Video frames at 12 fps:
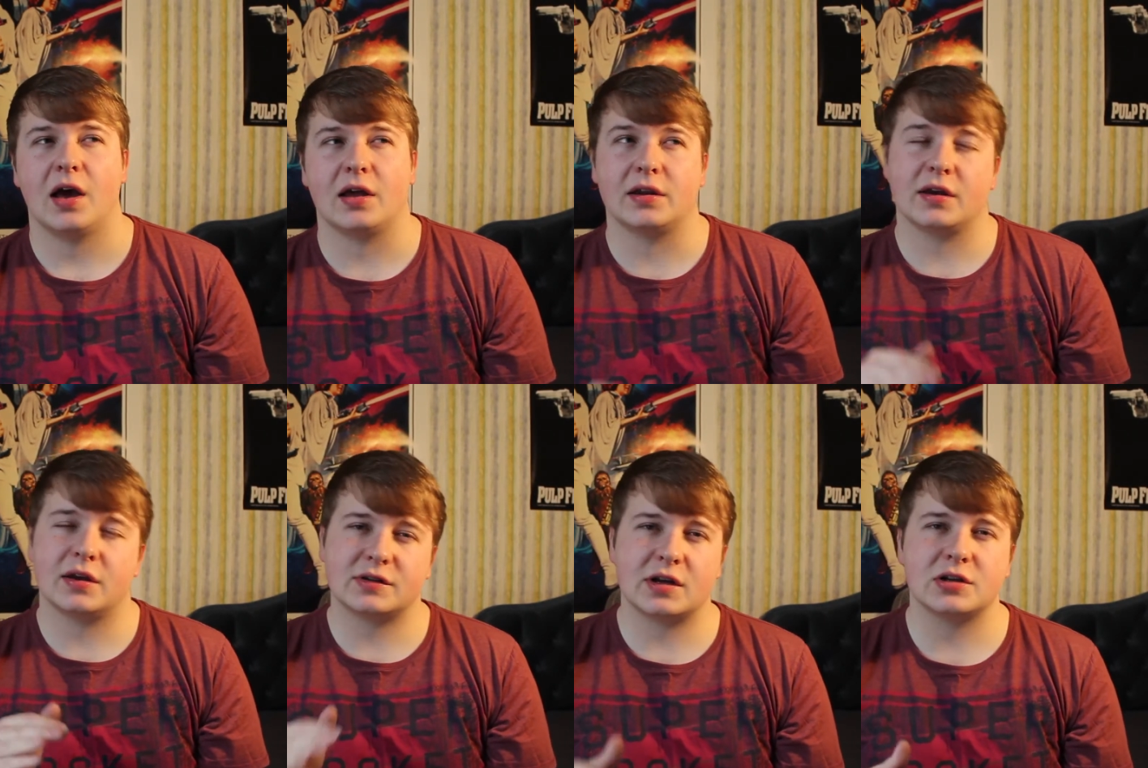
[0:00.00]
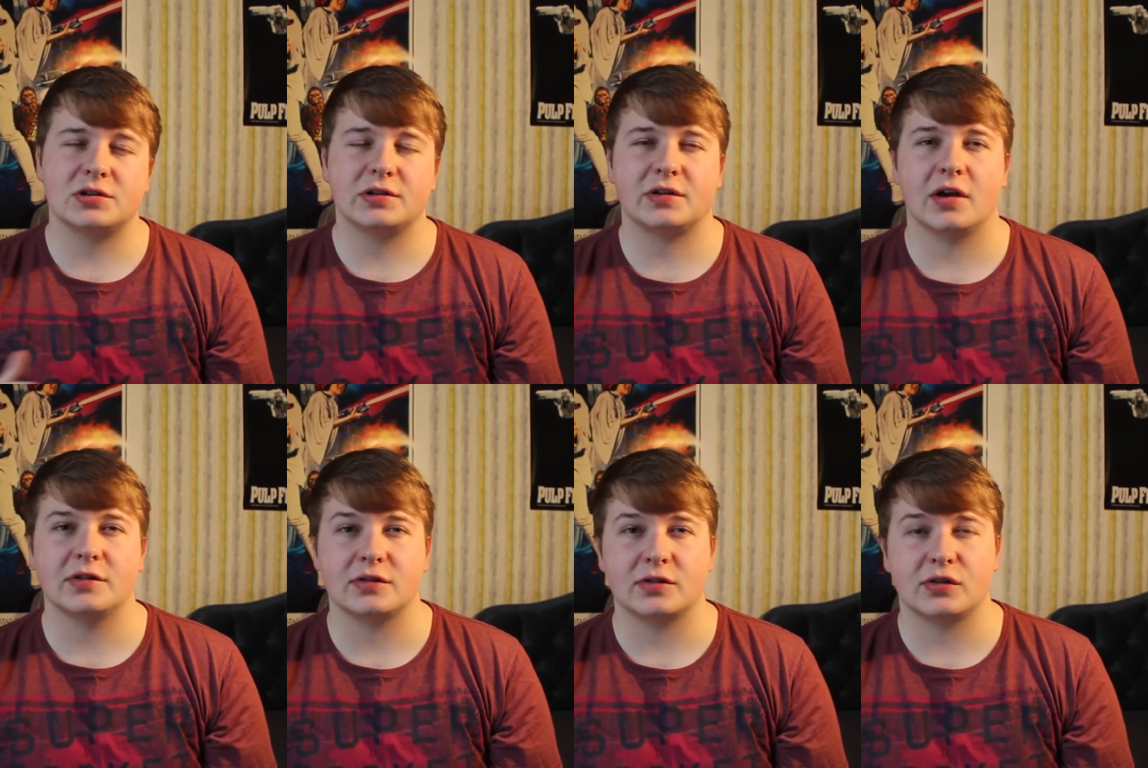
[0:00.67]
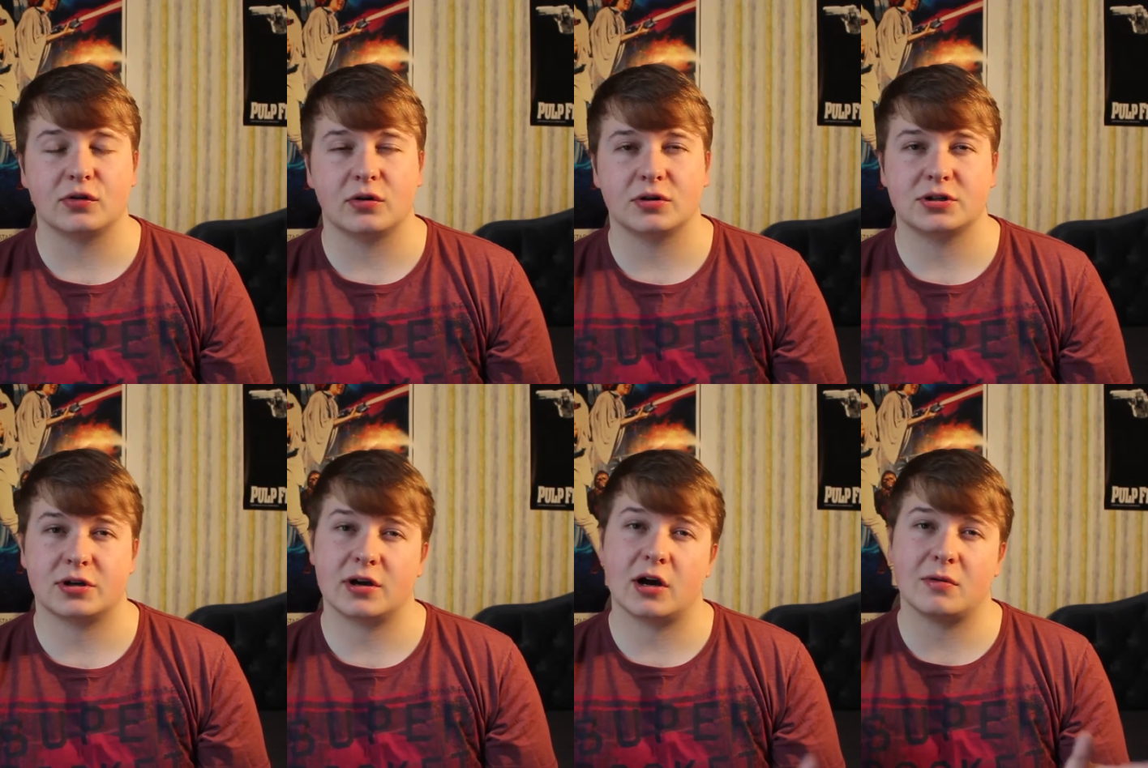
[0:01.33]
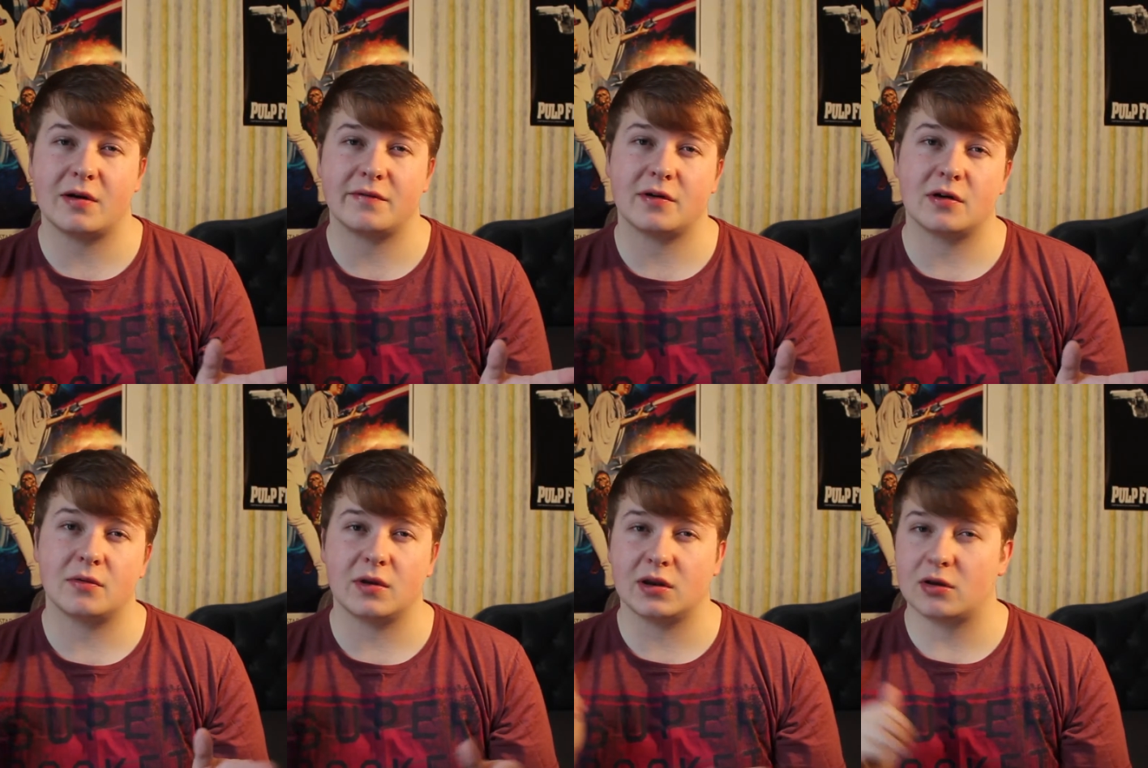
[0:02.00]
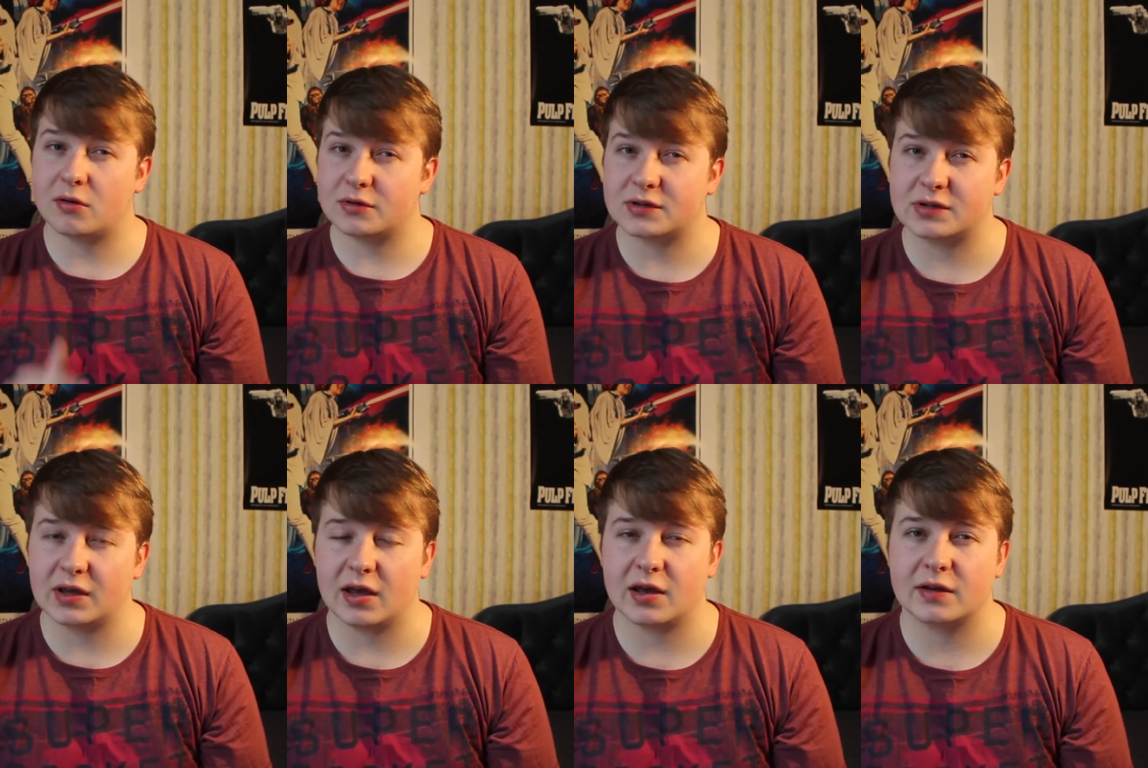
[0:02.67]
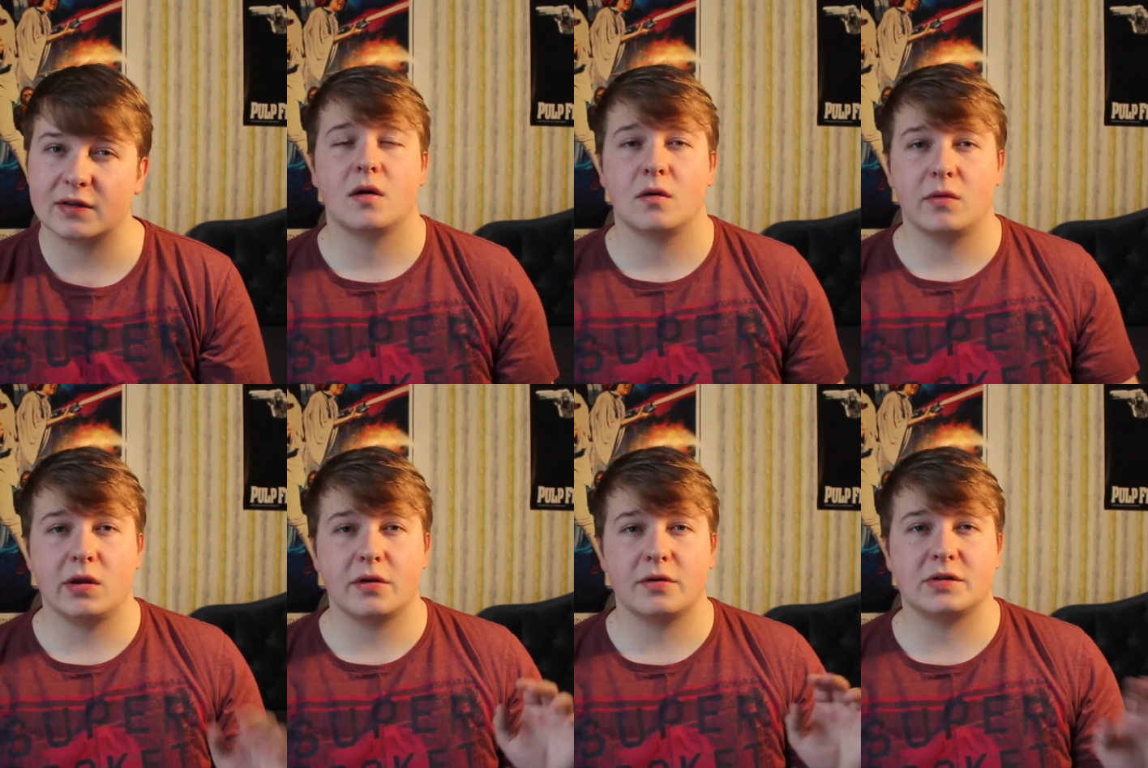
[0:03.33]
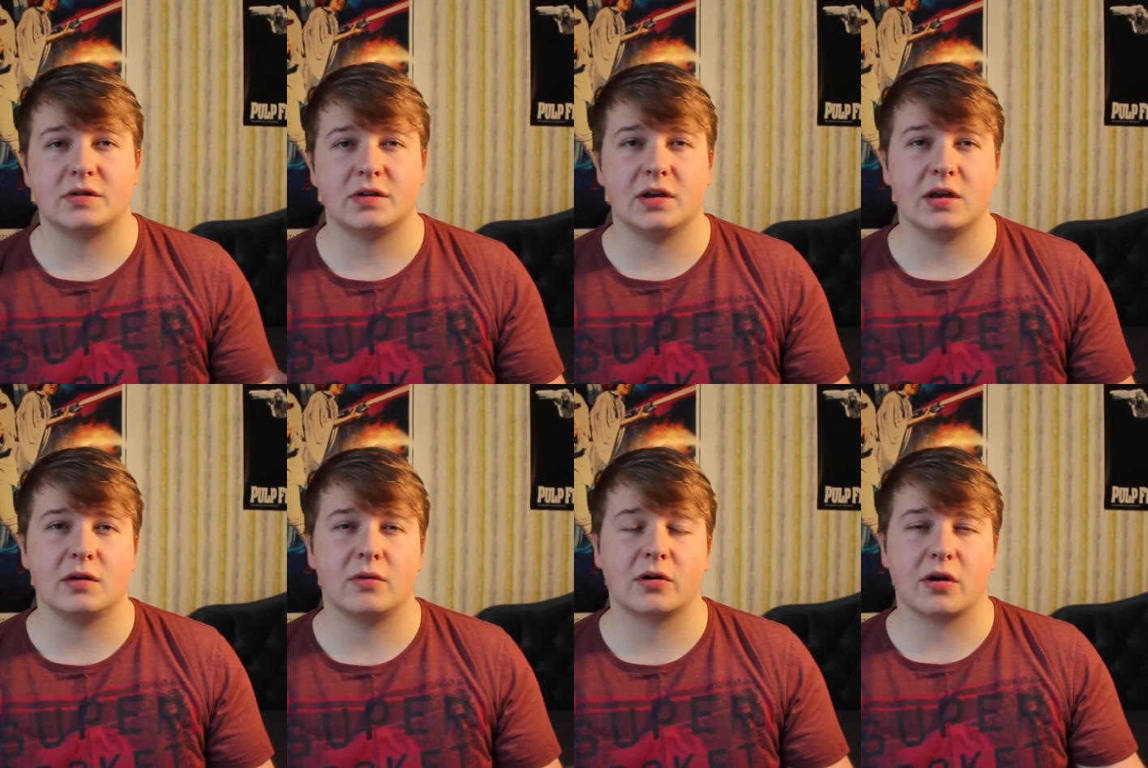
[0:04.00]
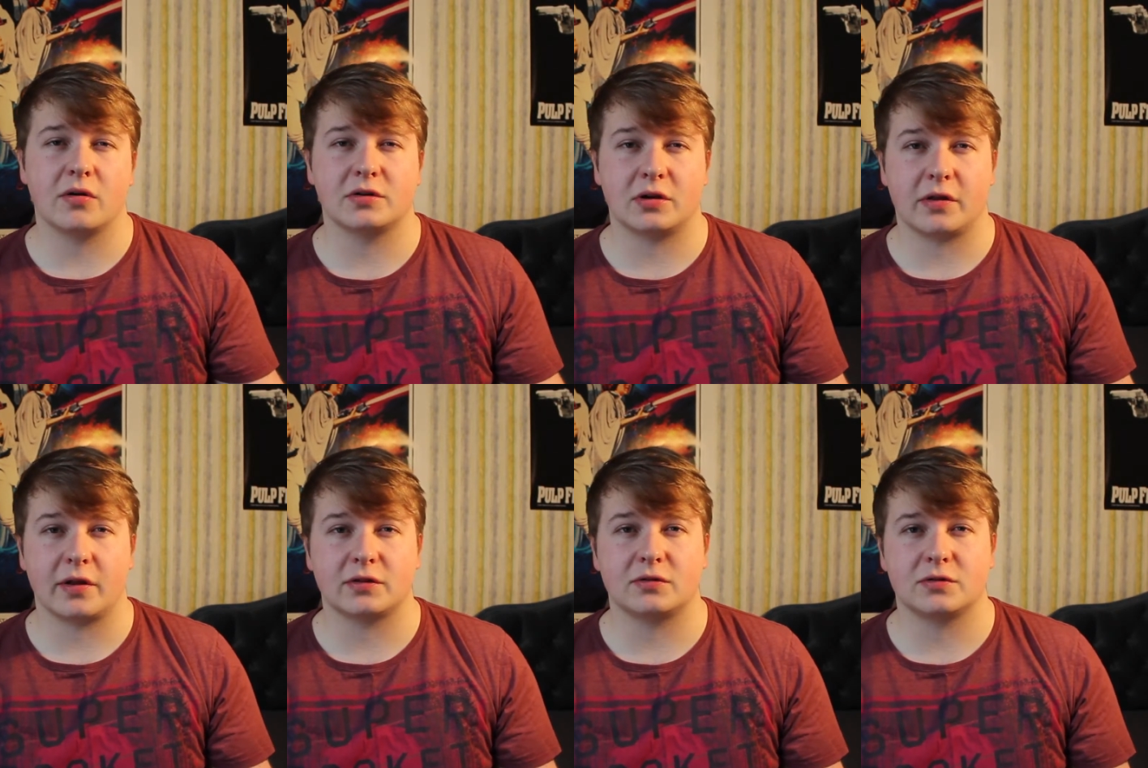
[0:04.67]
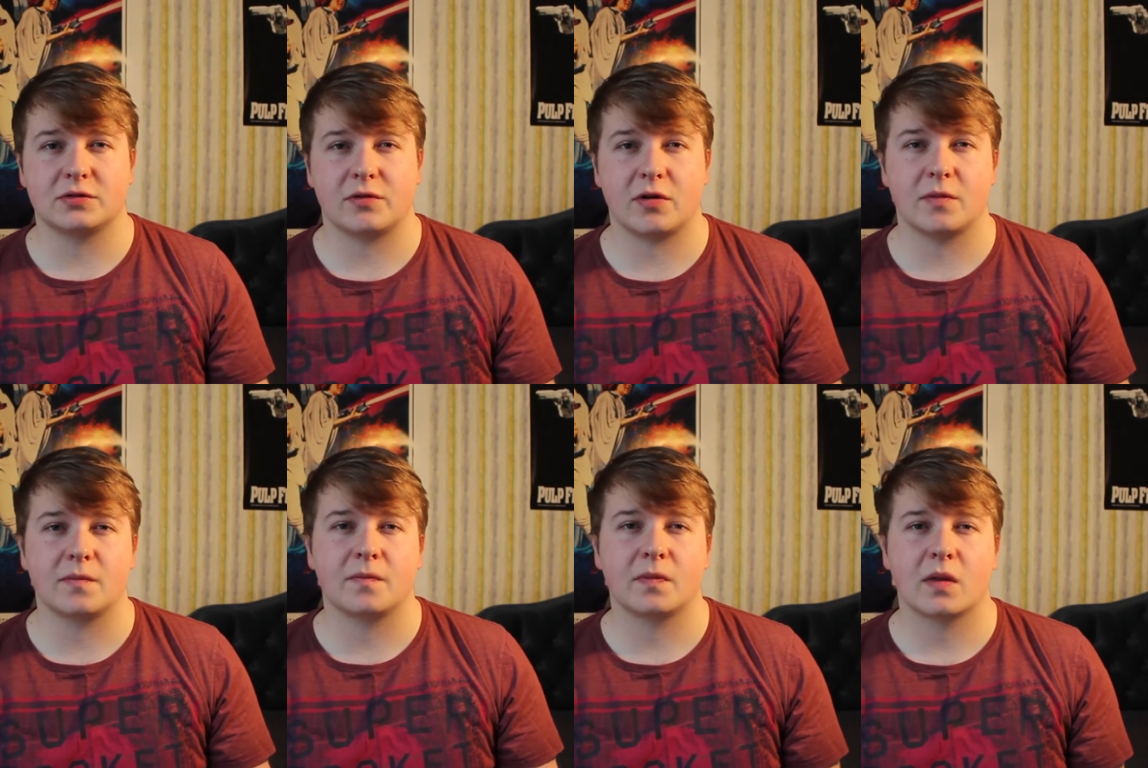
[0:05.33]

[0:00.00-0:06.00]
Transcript: and it essentially turns into torture. However, we don't see it. We don't see what goes on in that torture room.